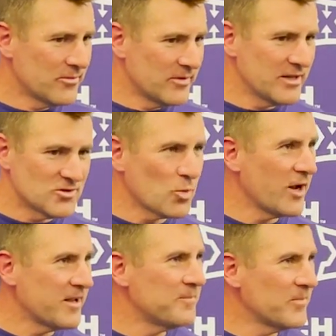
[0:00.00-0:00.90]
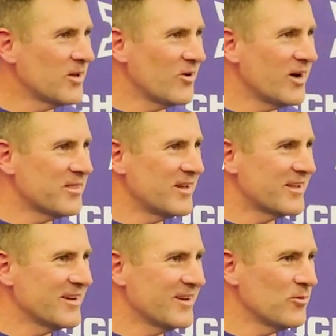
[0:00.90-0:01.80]
getting sweaty, you know, I
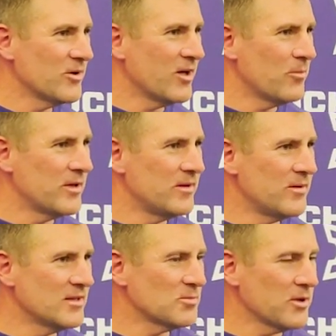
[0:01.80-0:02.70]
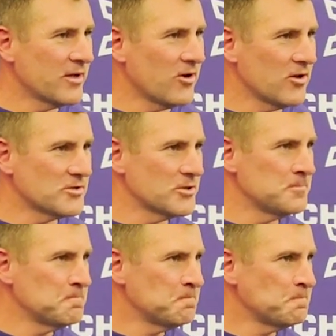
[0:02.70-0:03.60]
think uh, will help me as a play caller too.
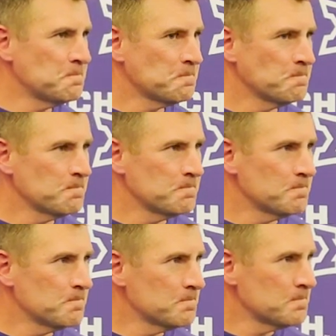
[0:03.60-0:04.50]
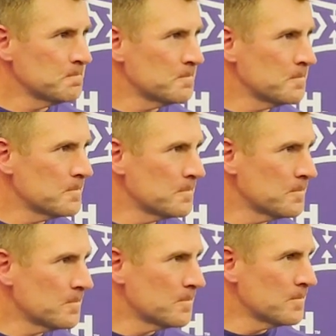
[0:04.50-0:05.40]
Does that send somebody from your
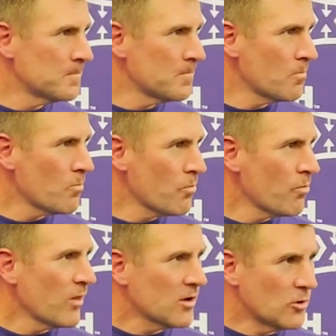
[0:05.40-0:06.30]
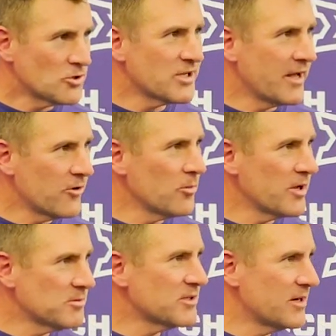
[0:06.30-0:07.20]
defensive staff upstairs? Coach Stanard will
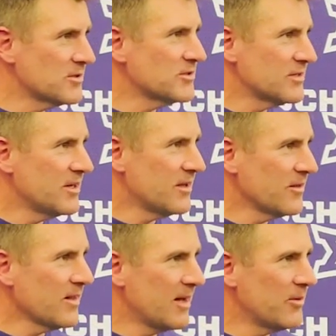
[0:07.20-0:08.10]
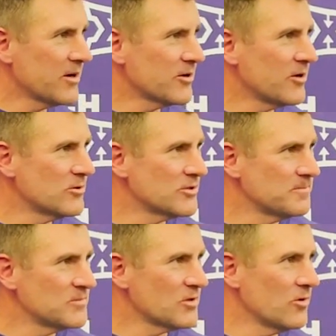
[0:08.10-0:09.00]
be upstairs, uh, the linebacker coach.
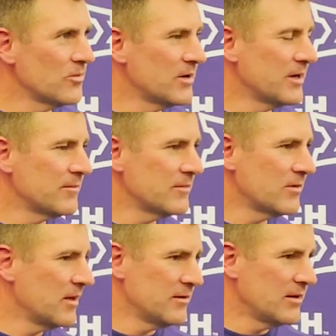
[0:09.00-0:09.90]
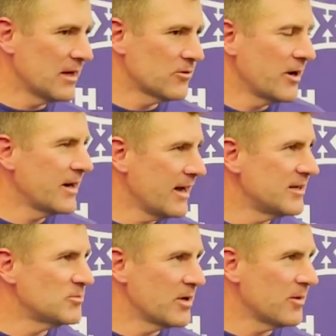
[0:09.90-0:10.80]
So uh, got great eye.
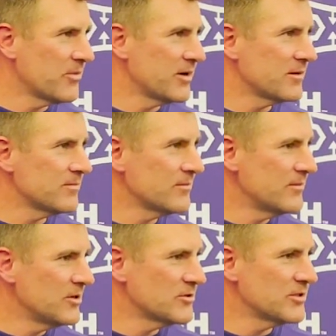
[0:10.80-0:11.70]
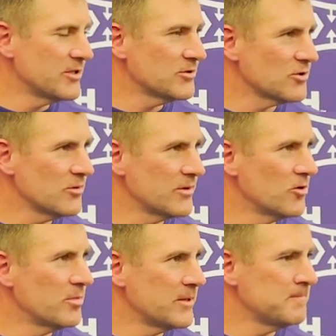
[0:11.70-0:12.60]
He's been up there years and years, so
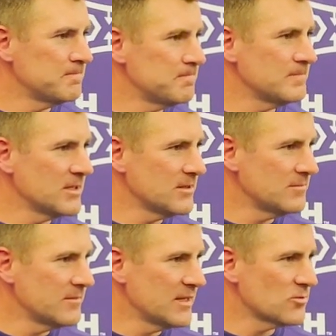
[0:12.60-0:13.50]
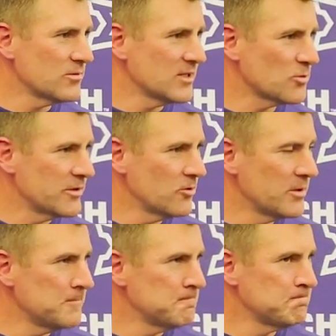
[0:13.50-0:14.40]
he'll be. Uh, that's that's where he'll
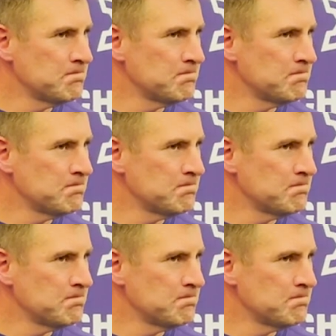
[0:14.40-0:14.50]
be.